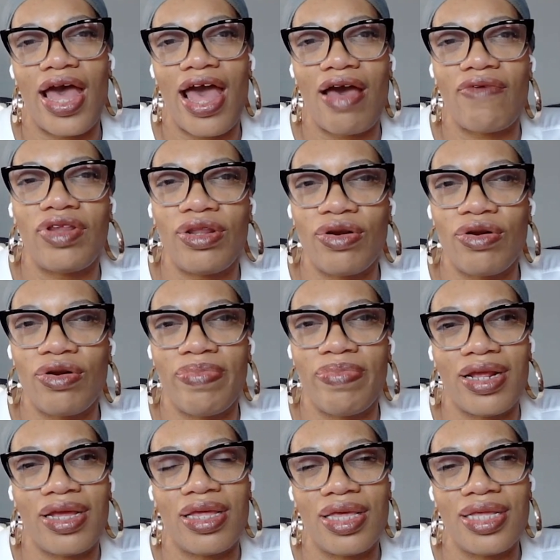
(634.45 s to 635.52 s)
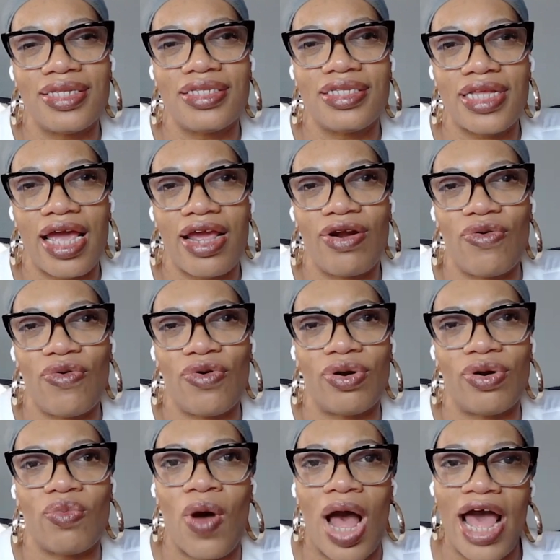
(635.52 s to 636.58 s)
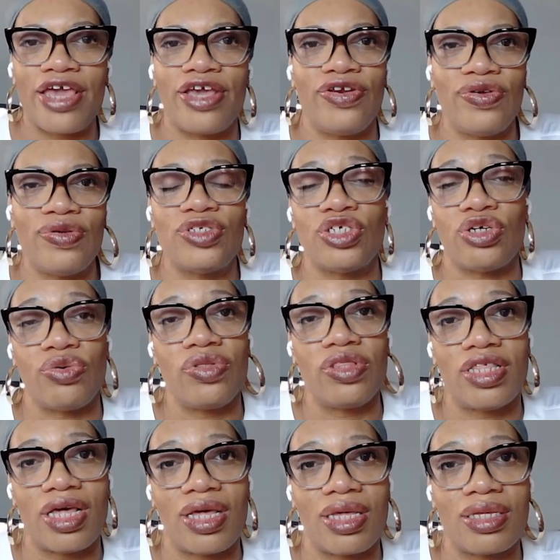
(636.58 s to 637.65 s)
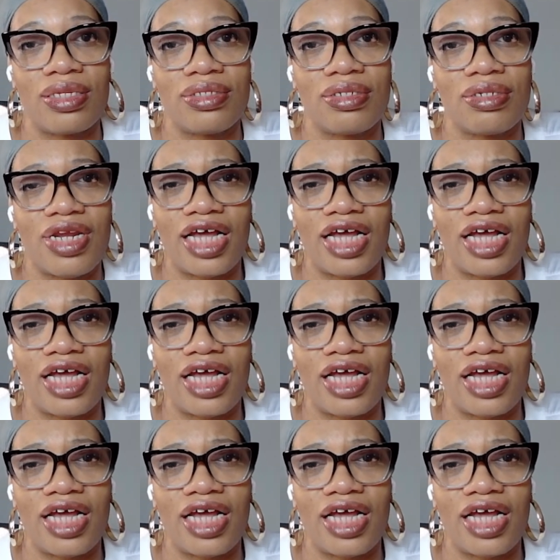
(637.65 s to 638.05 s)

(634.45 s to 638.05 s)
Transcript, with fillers: have a little better insight on why you do certain things,